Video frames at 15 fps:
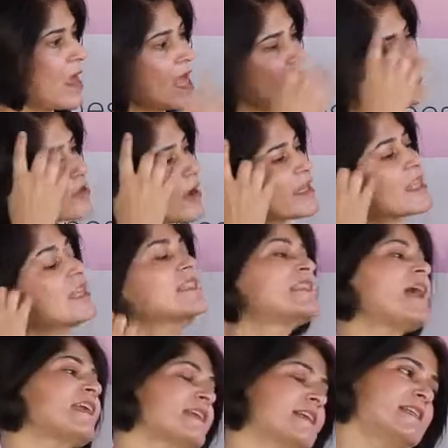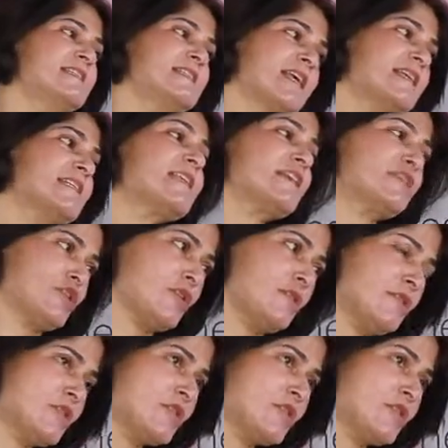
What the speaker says: And so I think that is essential.